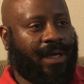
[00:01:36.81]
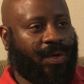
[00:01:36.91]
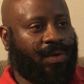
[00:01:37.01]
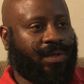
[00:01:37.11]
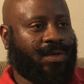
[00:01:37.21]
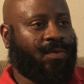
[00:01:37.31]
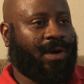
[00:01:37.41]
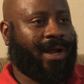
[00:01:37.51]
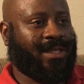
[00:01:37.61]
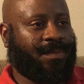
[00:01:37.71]
Don't want
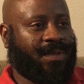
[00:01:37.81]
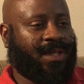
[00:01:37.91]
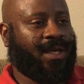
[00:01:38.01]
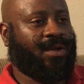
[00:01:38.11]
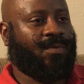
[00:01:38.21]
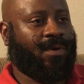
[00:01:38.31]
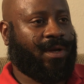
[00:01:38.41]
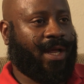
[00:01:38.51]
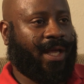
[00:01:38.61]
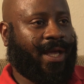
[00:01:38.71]
a lot of sympathy. I don't
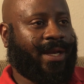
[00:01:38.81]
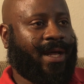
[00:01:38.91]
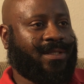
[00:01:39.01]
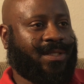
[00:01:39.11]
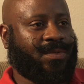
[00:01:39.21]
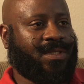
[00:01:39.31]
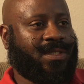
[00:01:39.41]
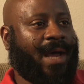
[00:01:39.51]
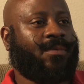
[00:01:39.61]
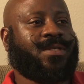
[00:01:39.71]
want a lot of handouts. That